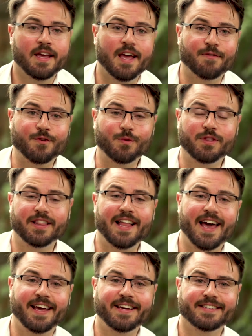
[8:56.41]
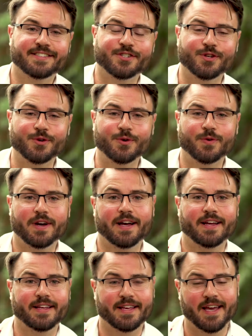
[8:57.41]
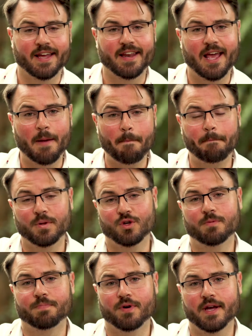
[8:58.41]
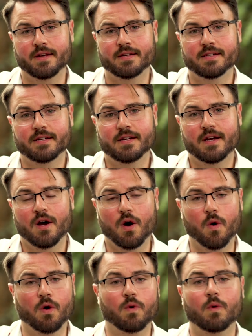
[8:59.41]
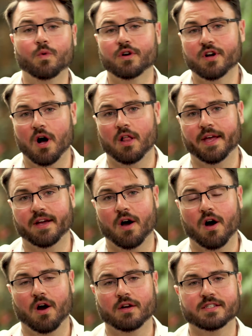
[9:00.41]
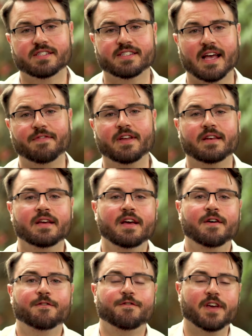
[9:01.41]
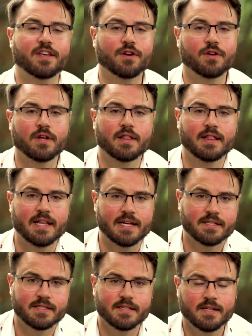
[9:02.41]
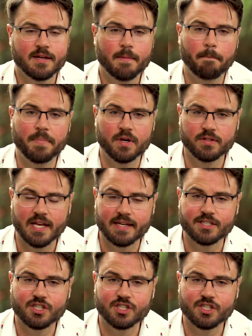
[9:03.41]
if you'd like to get a blueprint, or what we're calling our 7-figure list building